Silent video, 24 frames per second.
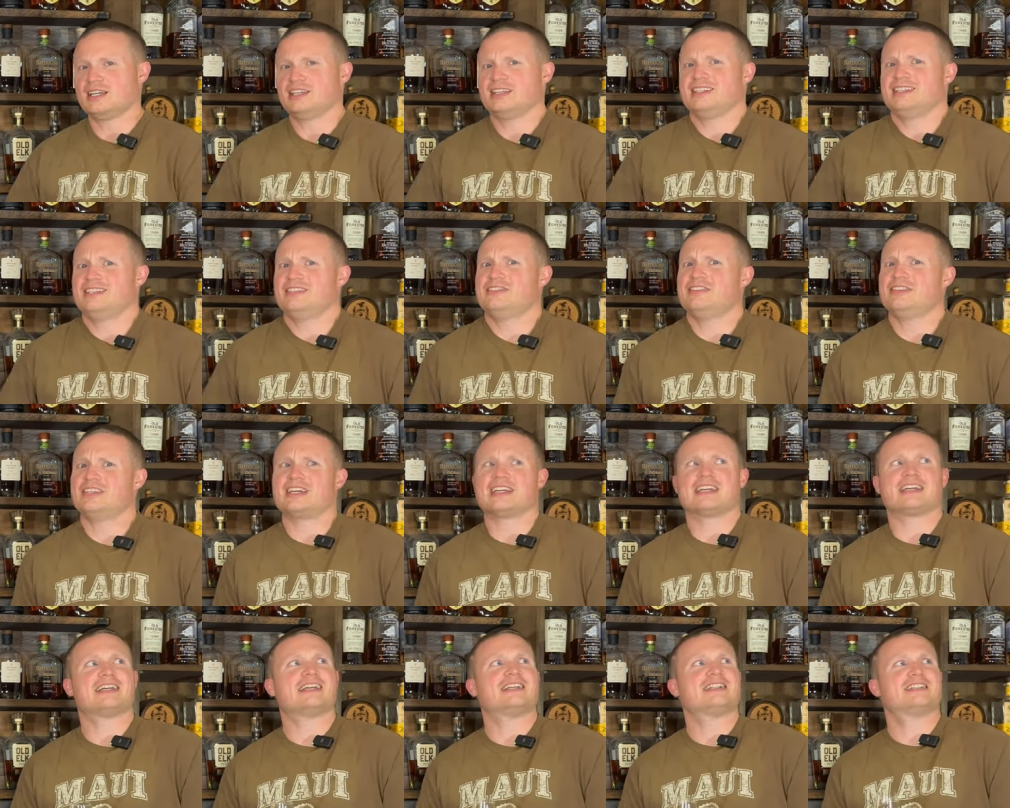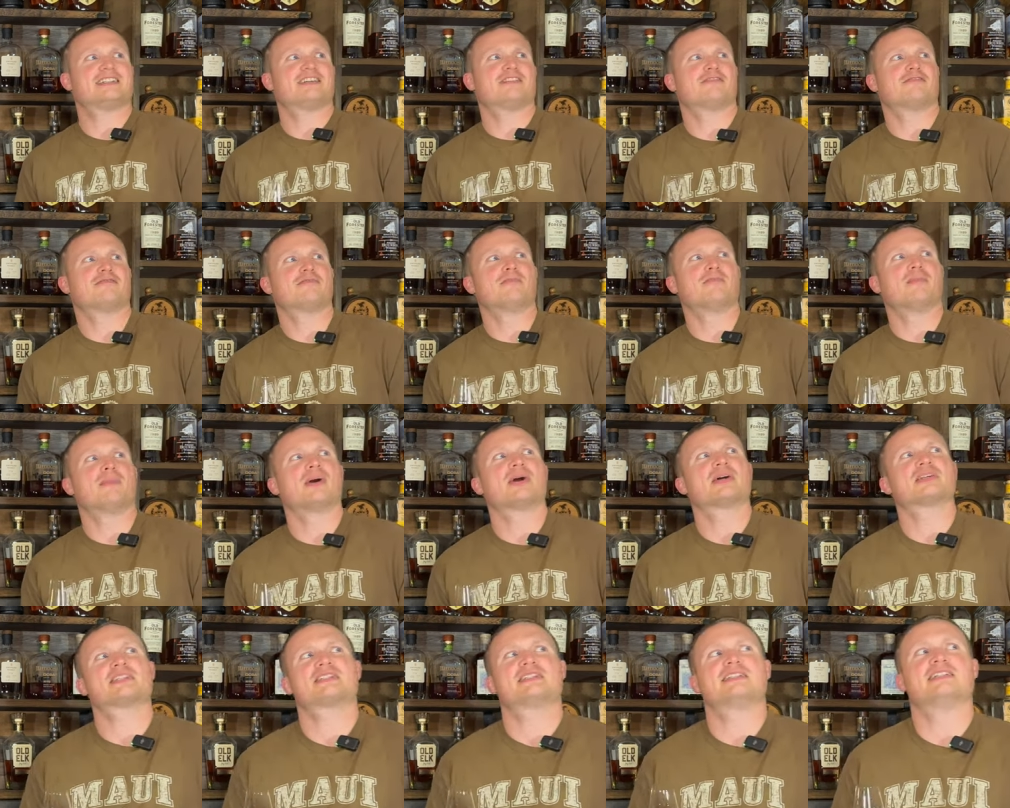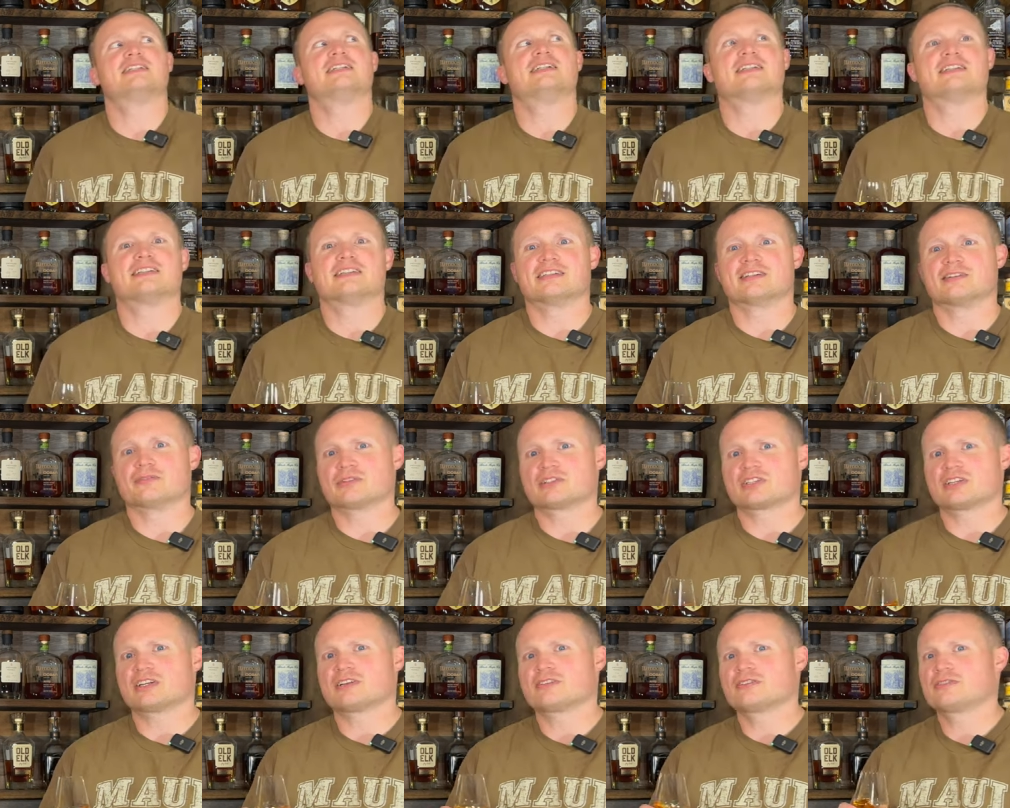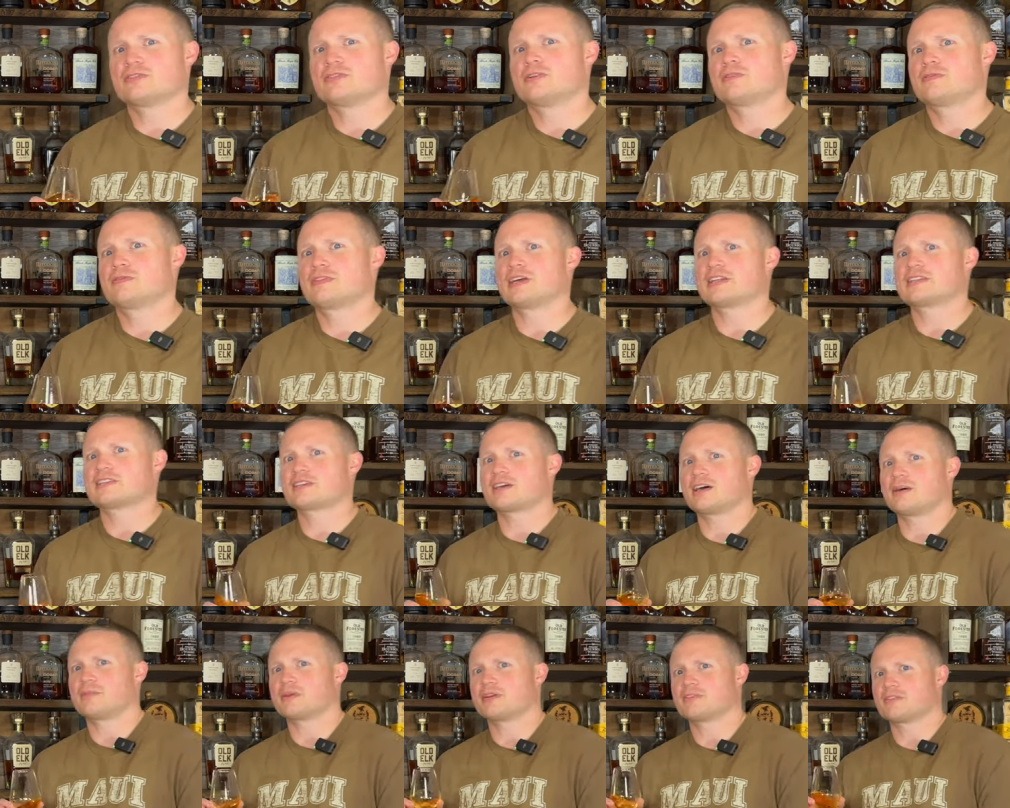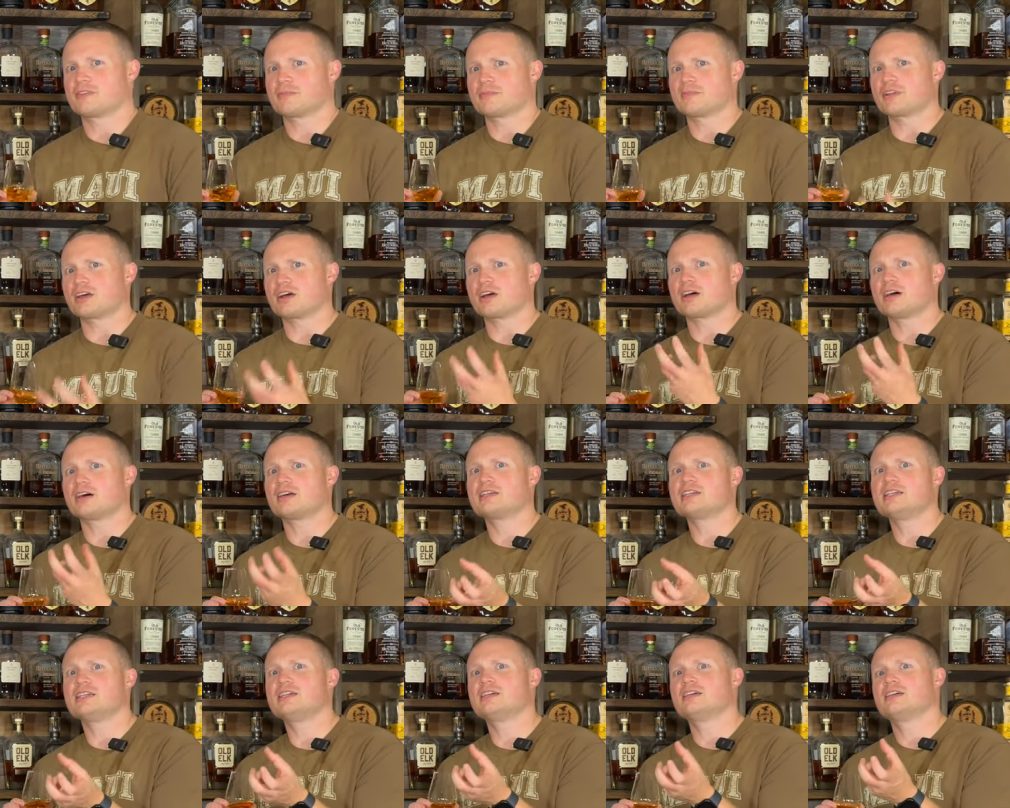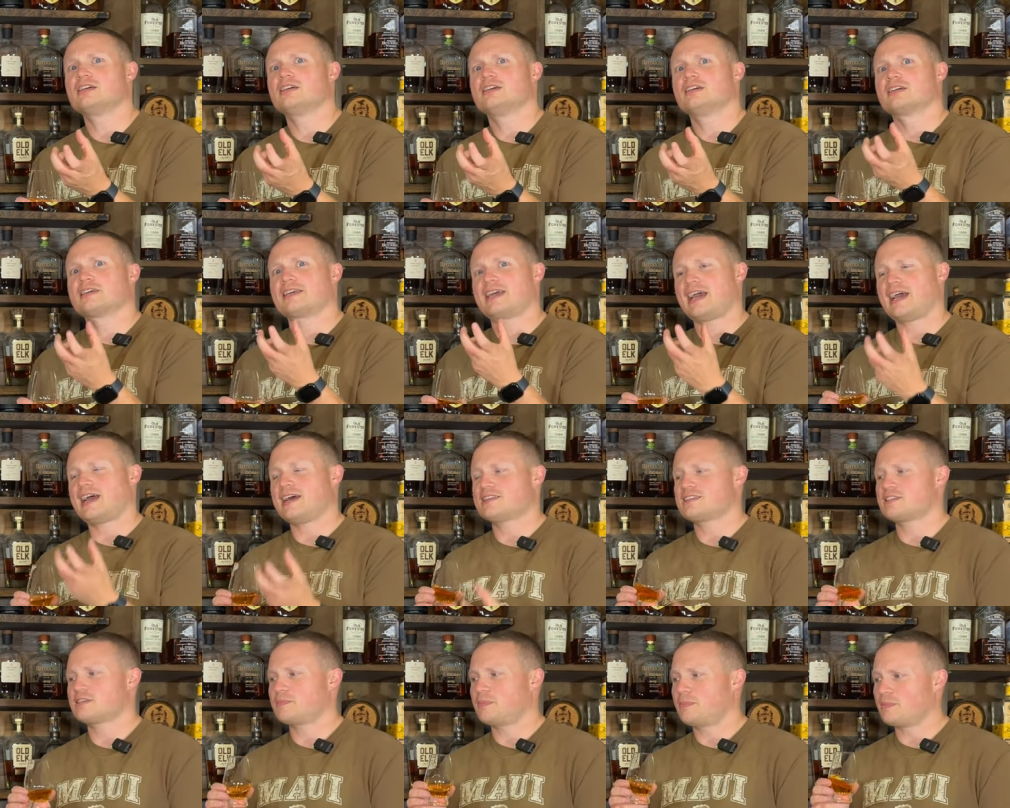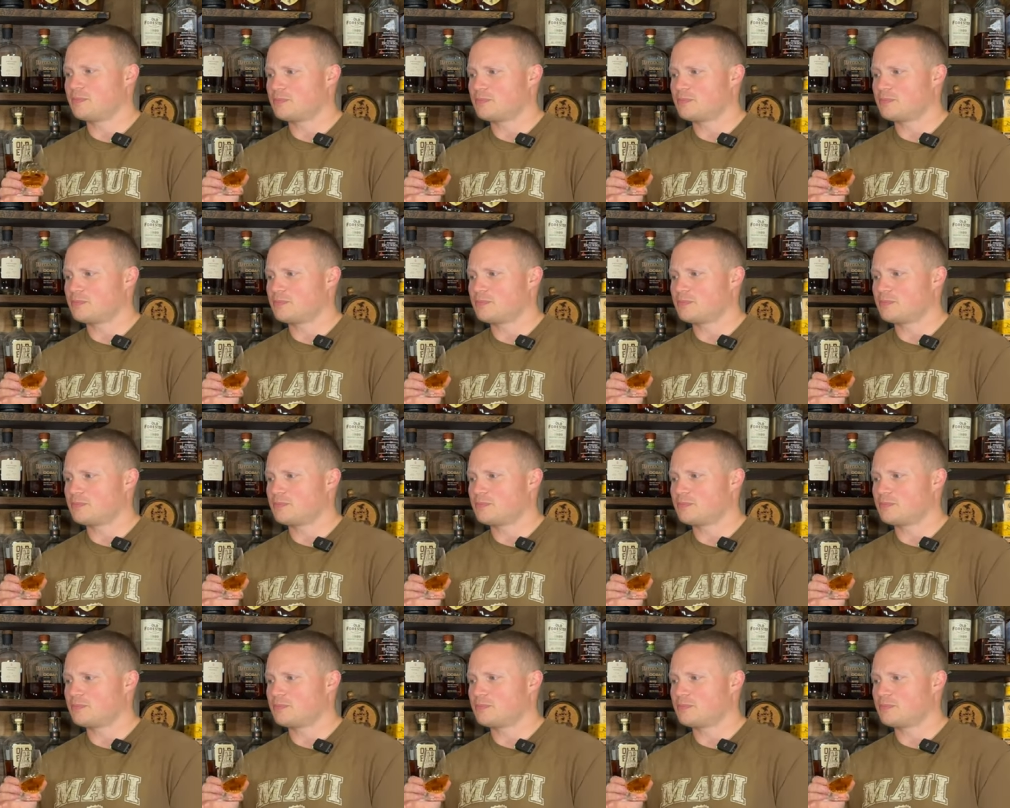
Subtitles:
even a hint of musty in there, which I don't know if that's coming from the honey cask.